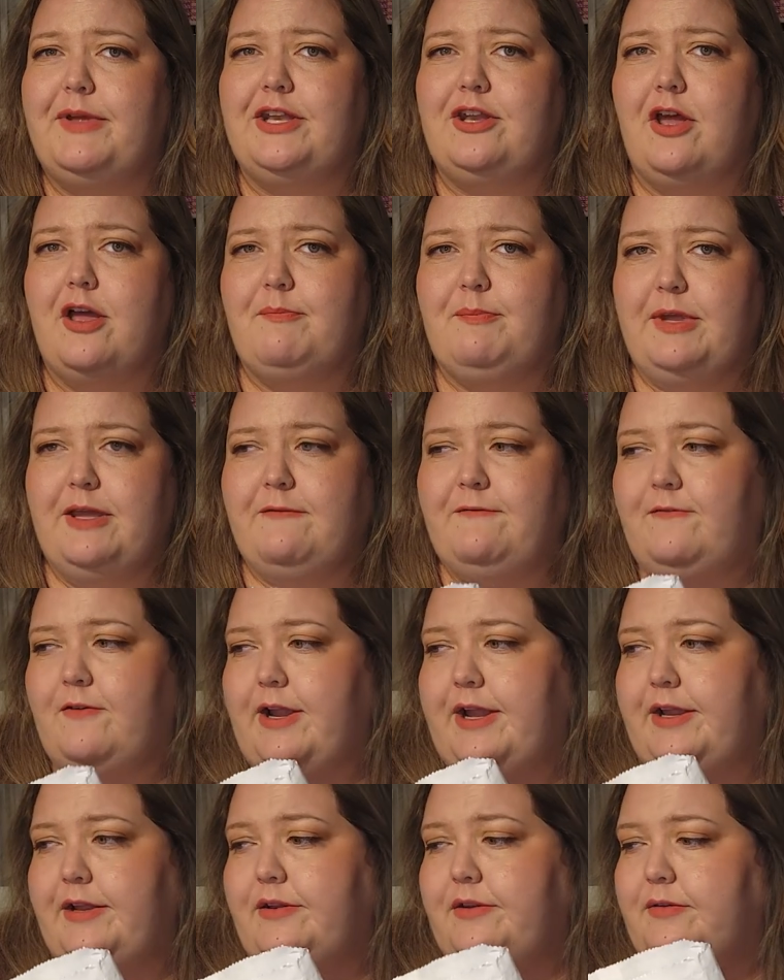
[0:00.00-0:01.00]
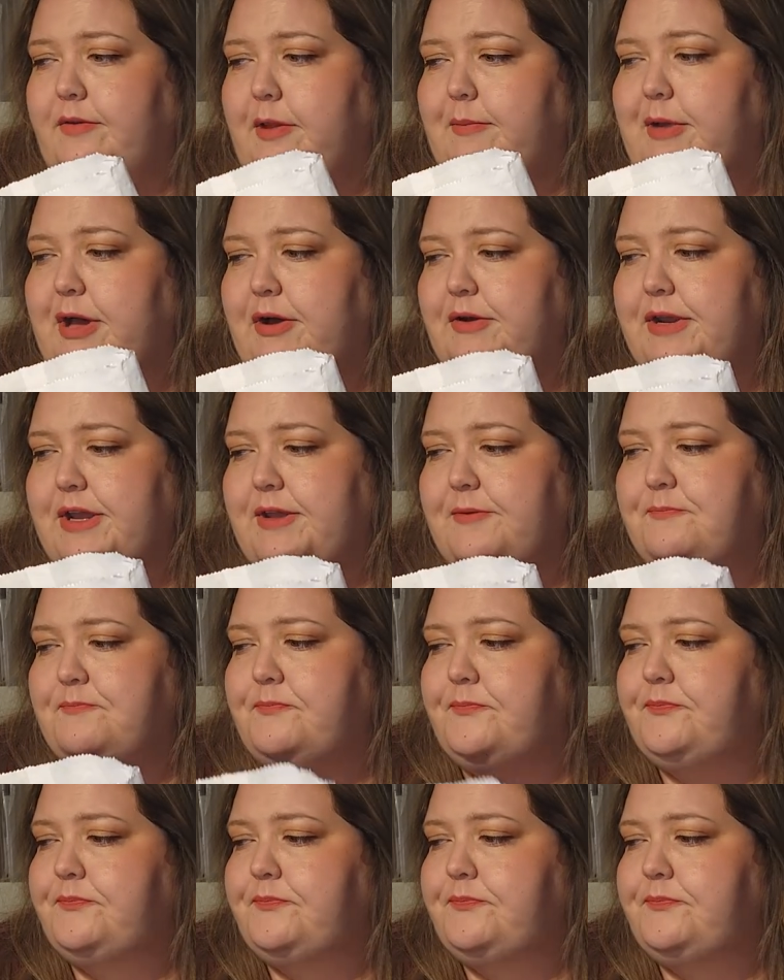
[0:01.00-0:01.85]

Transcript: and not be afraid about it.